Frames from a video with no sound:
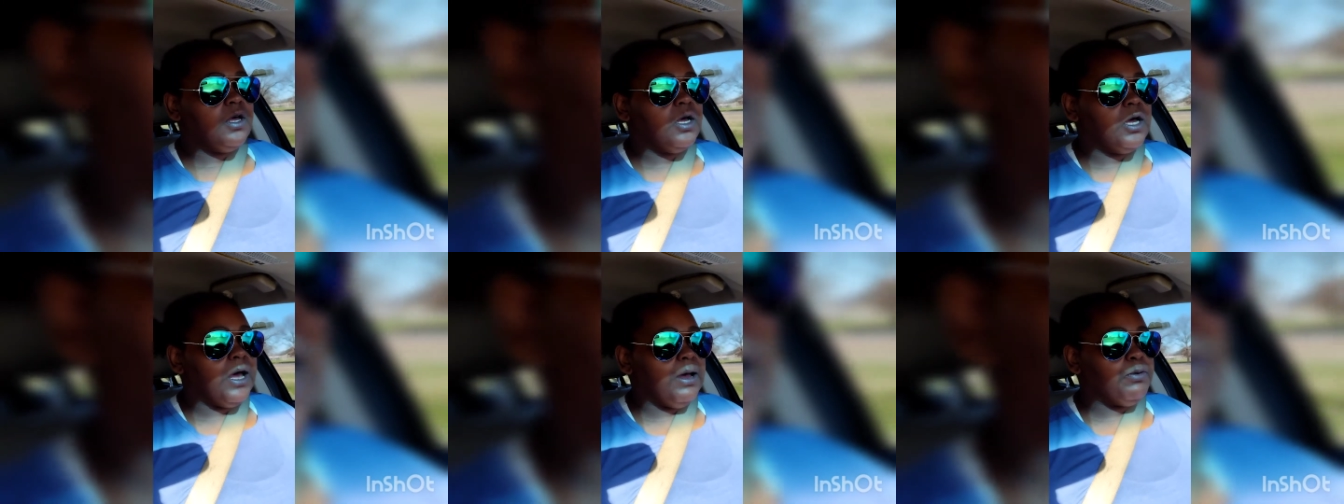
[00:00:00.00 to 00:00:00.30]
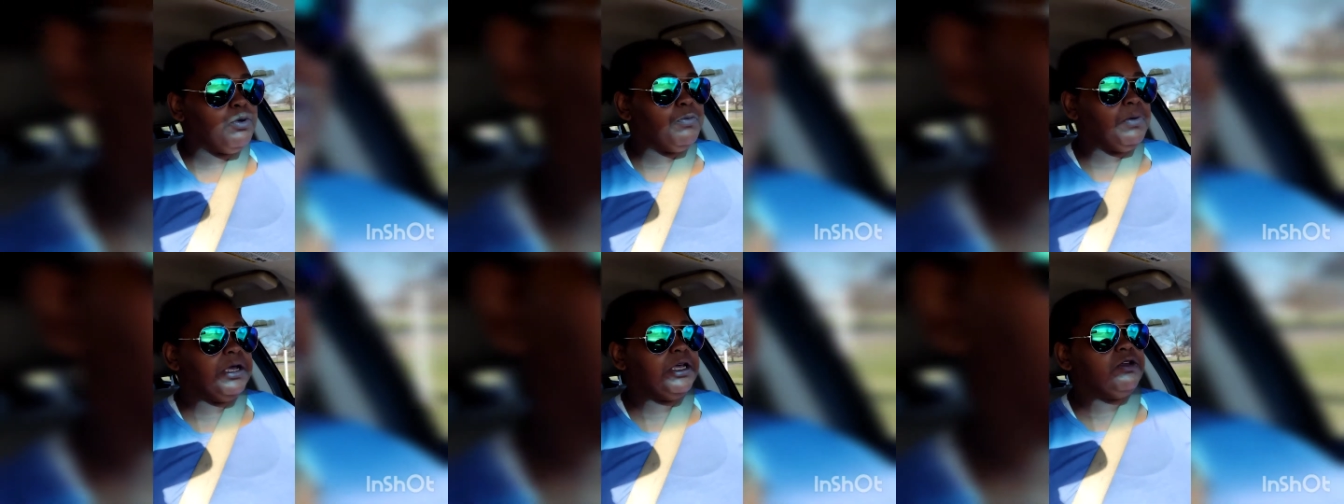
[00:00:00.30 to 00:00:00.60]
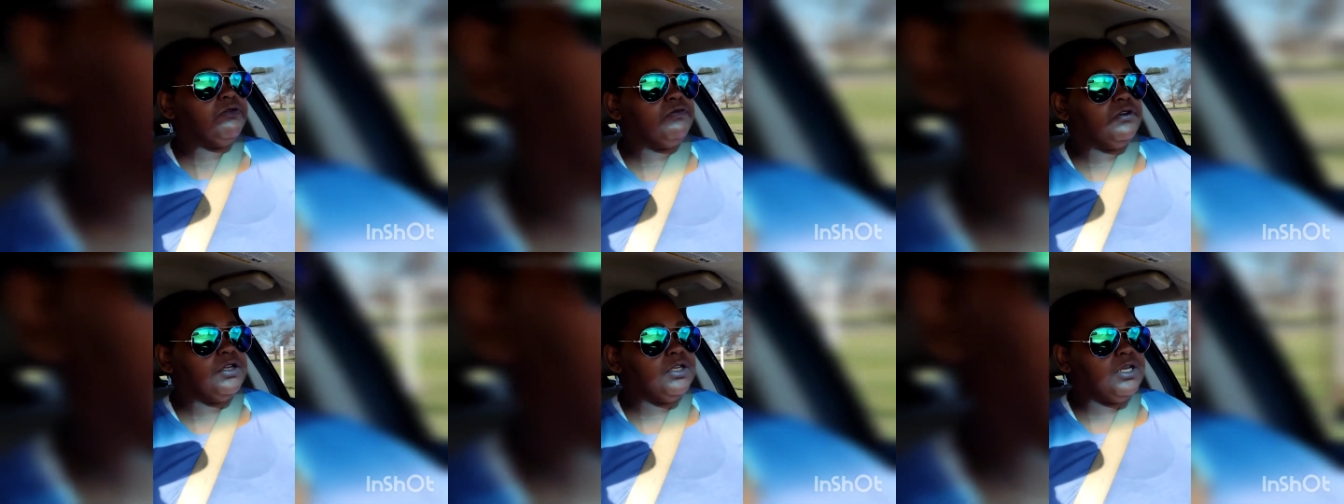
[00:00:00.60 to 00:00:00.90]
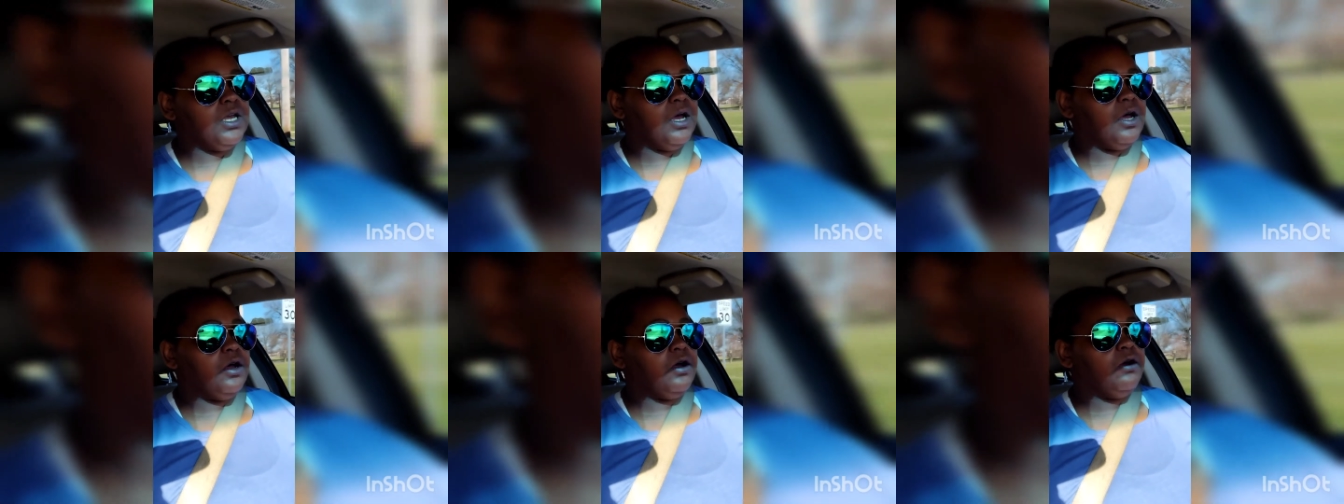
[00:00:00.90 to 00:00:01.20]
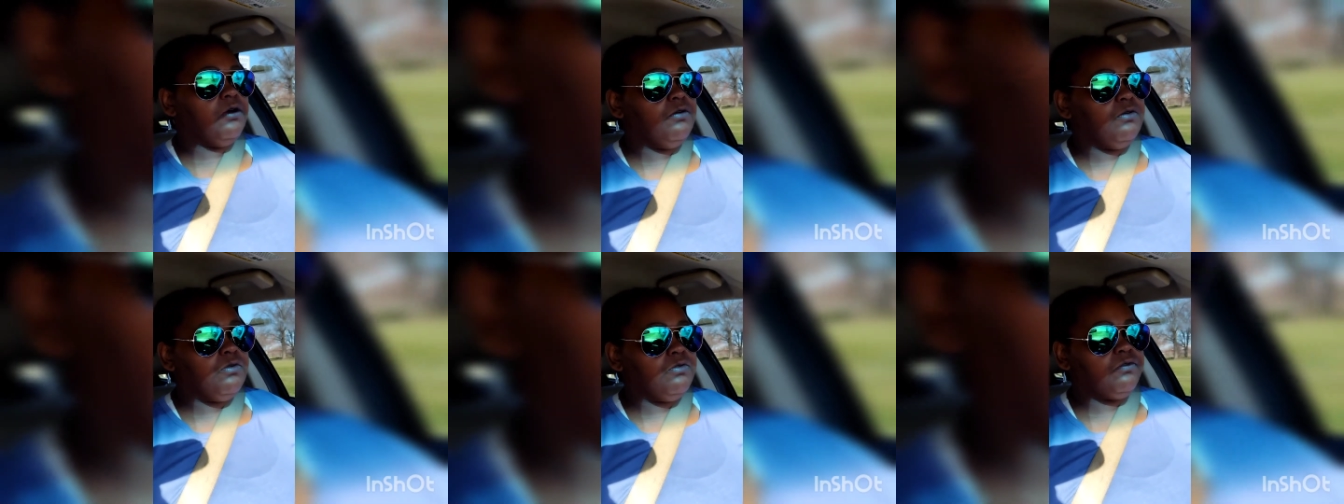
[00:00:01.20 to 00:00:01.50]
I'm gonna make a
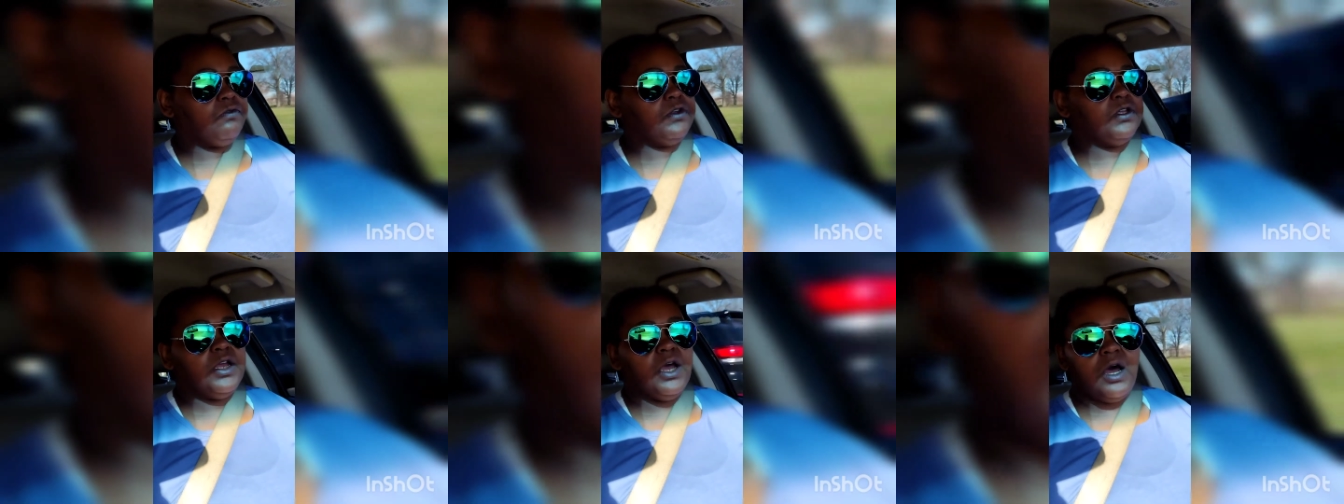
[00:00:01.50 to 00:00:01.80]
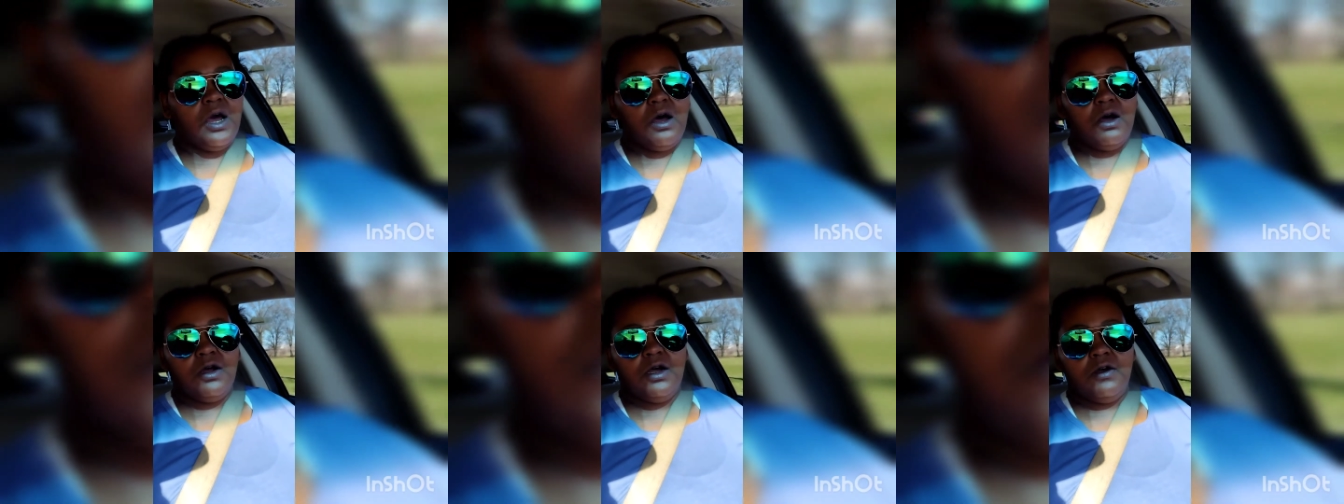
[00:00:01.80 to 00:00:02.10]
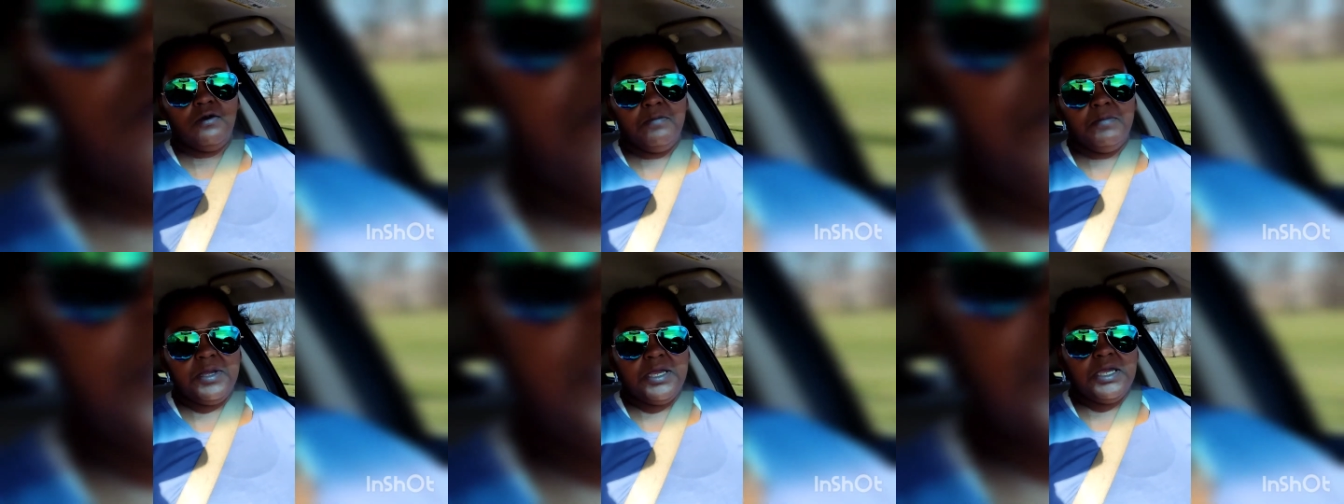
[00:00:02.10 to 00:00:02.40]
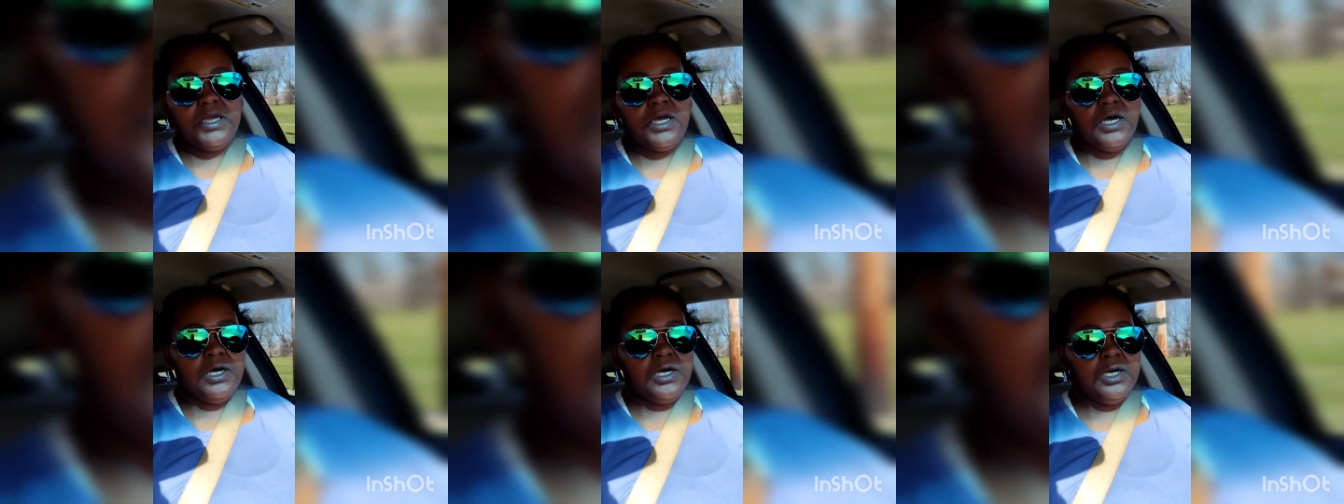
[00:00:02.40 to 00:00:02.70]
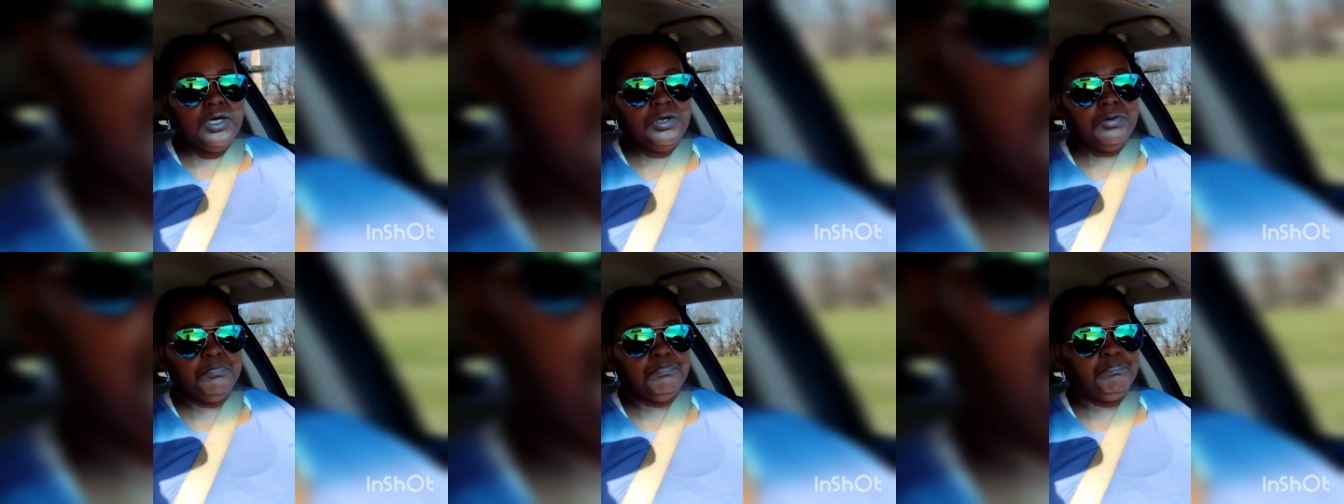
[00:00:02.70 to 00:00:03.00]
video for y'all of me
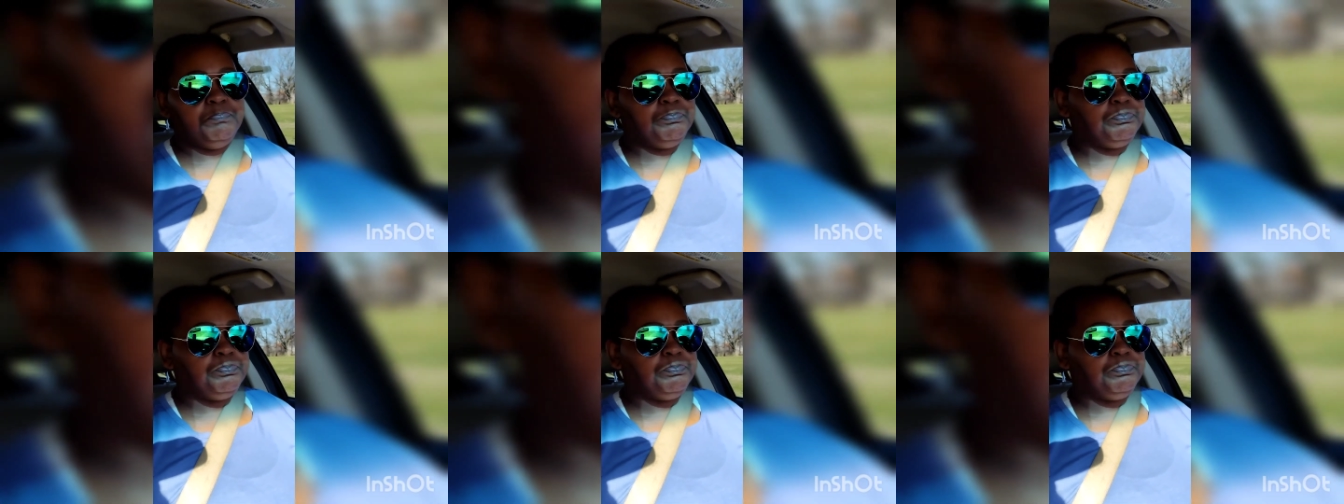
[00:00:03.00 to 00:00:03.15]
um,